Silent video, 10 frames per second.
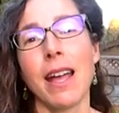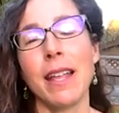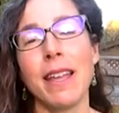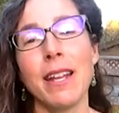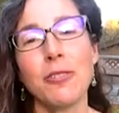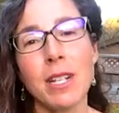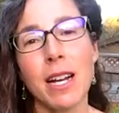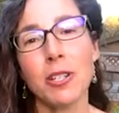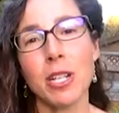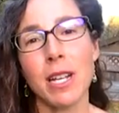In the
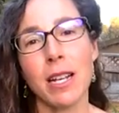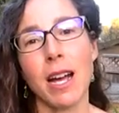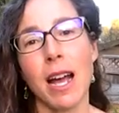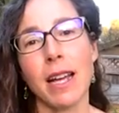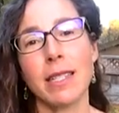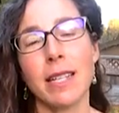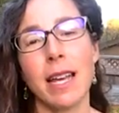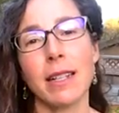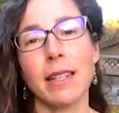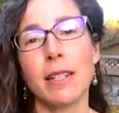introduction, I
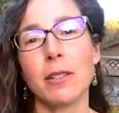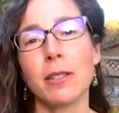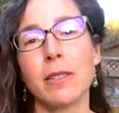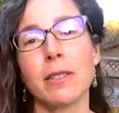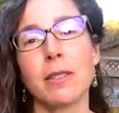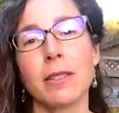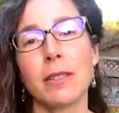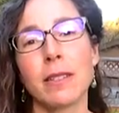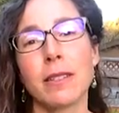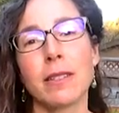said a little
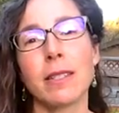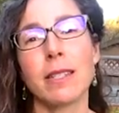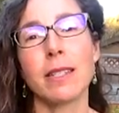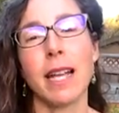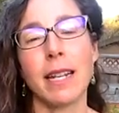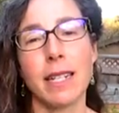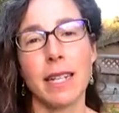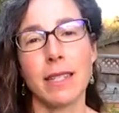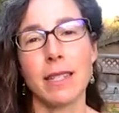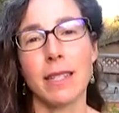
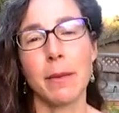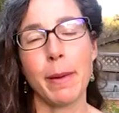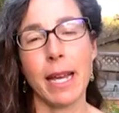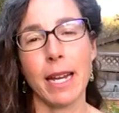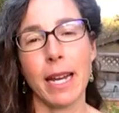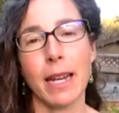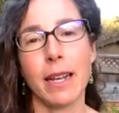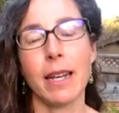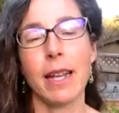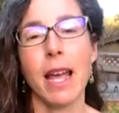sentence in the
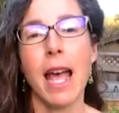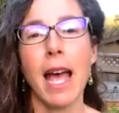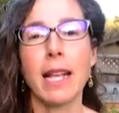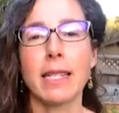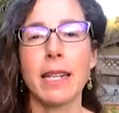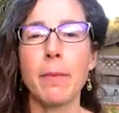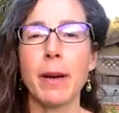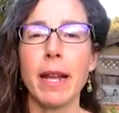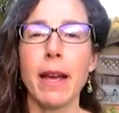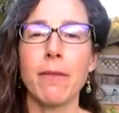beginning. Has
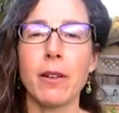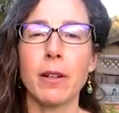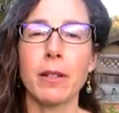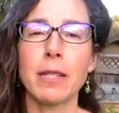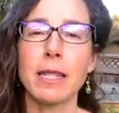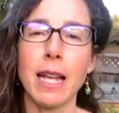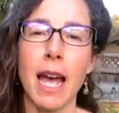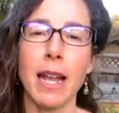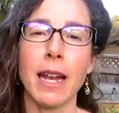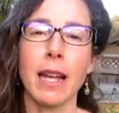anybody ever
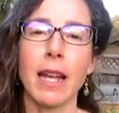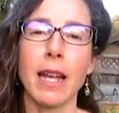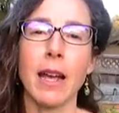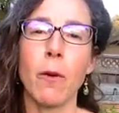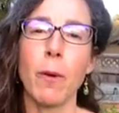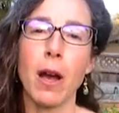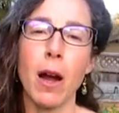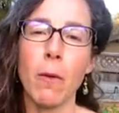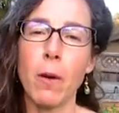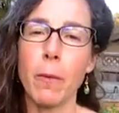said, "We
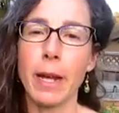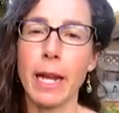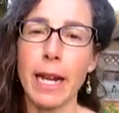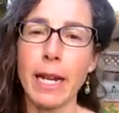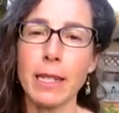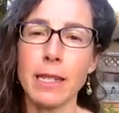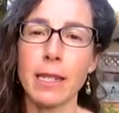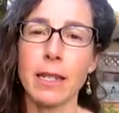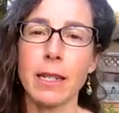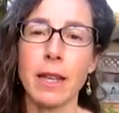are what we
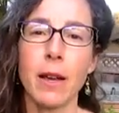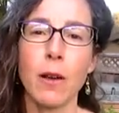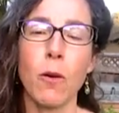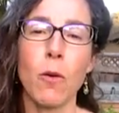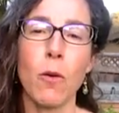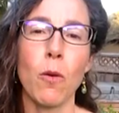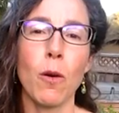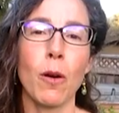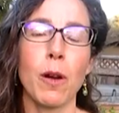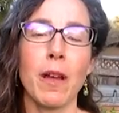eat"?
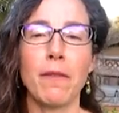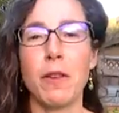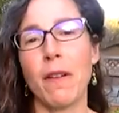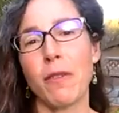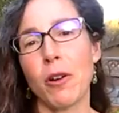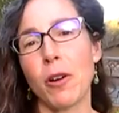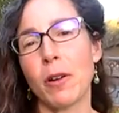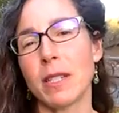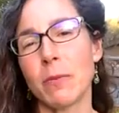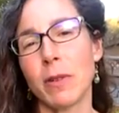Or if you've ever
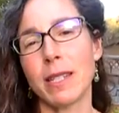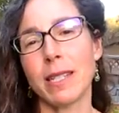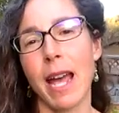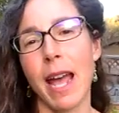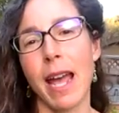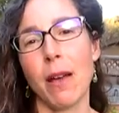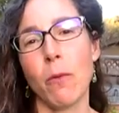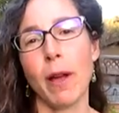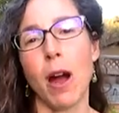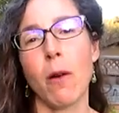heard someone say,
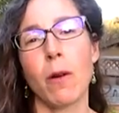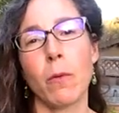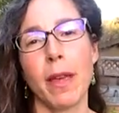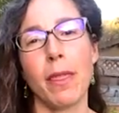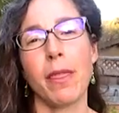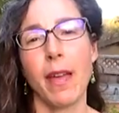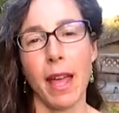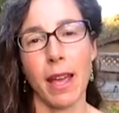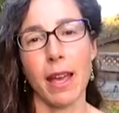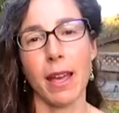"We are what we
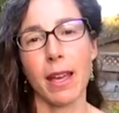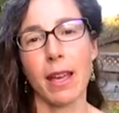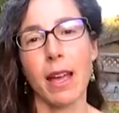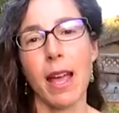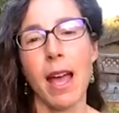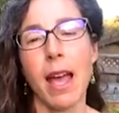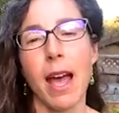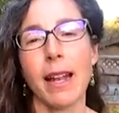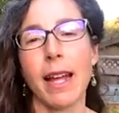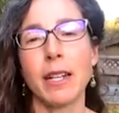think"?
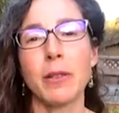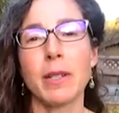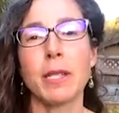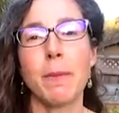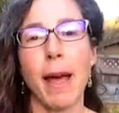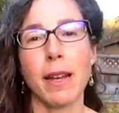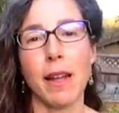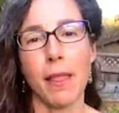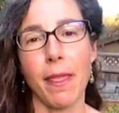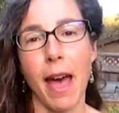I'd like to
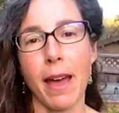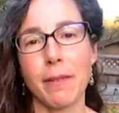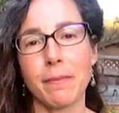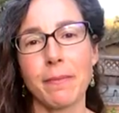expand on that.